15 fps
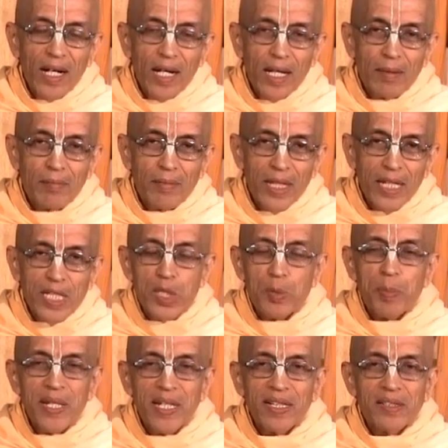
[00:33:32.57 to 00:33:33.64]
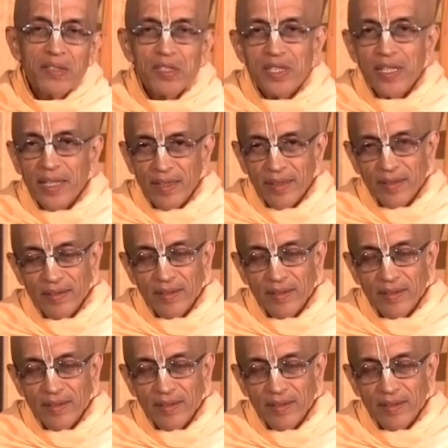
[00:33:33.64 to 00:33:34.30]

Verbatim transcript: I am experiencing,